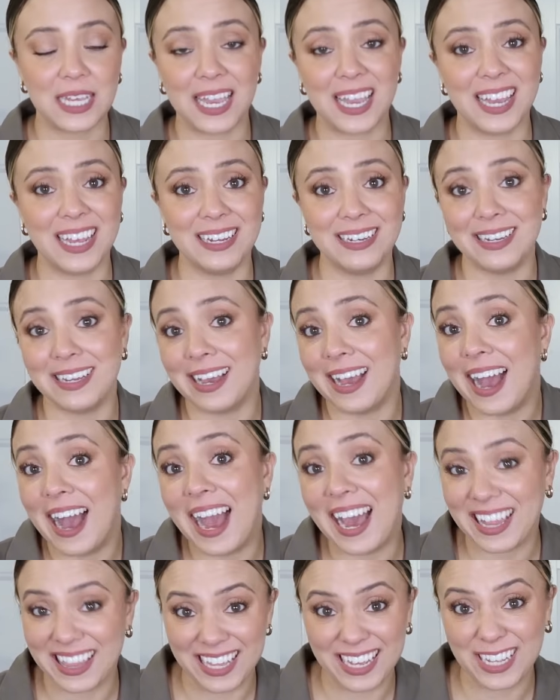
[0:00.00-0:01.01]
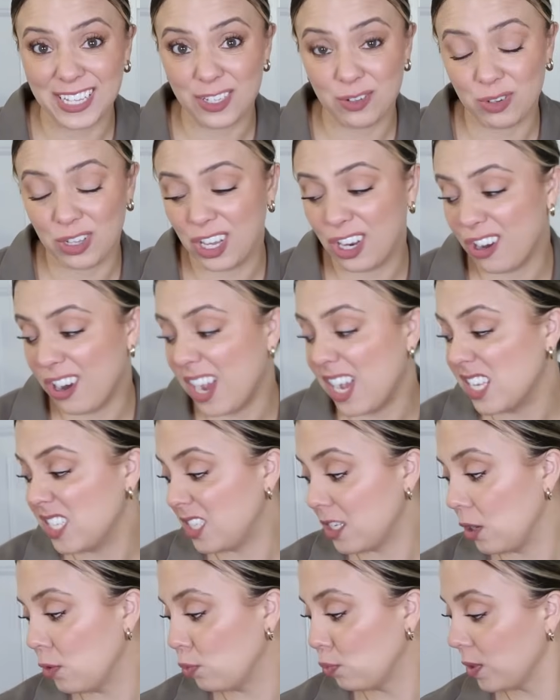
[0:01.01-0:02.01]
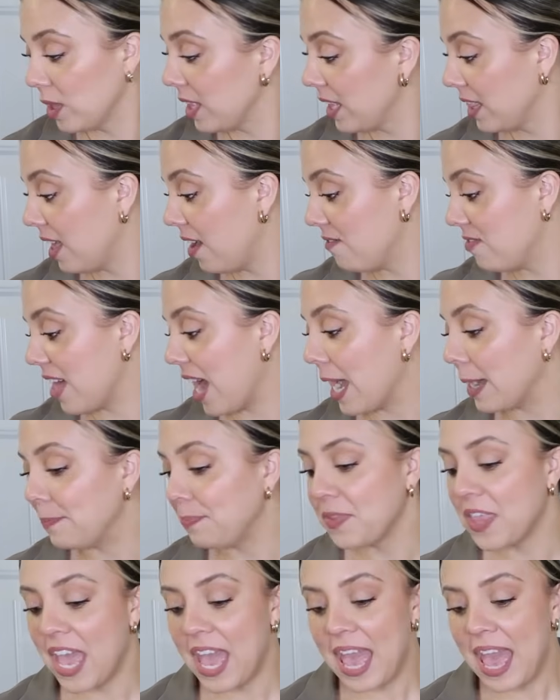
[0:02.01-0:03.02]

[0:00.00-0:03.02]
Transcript: and I think it's really great. So really love that.